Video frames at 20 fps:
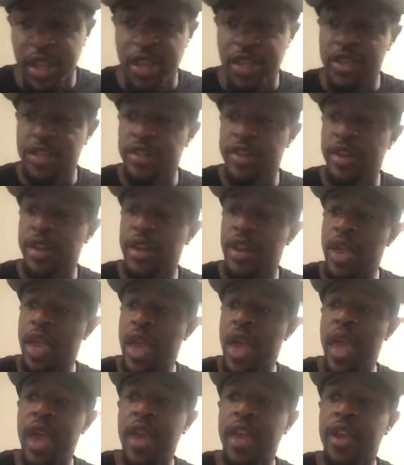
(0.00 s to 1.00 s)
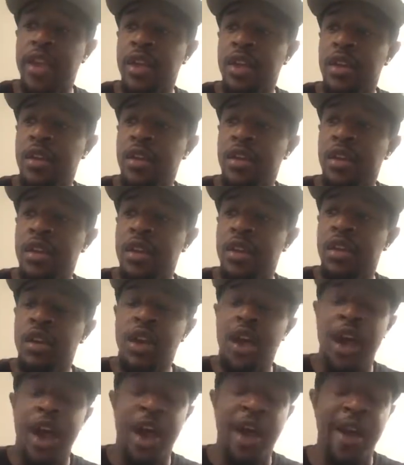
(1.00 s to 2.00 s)
has done I
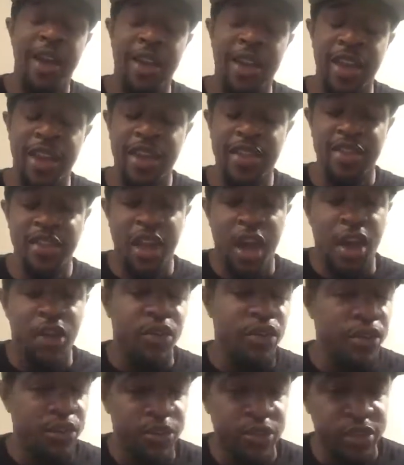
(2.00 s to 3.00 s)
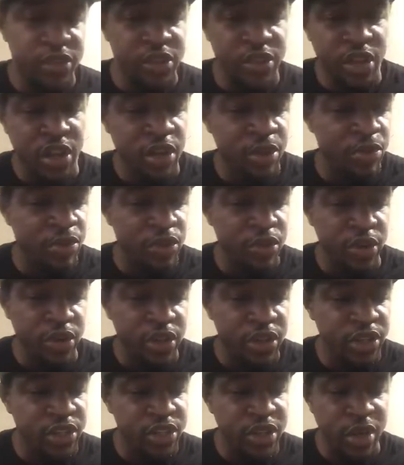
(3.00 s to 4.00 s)
don't know if it's terrible or a
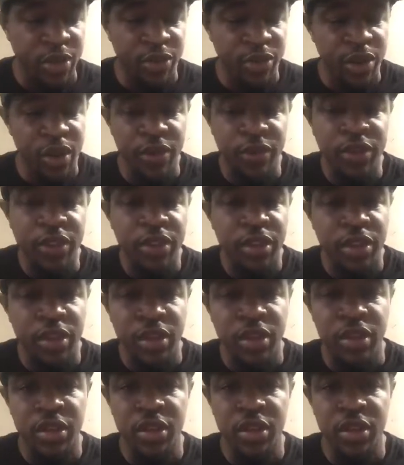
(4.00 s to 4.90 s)
good job, whatever the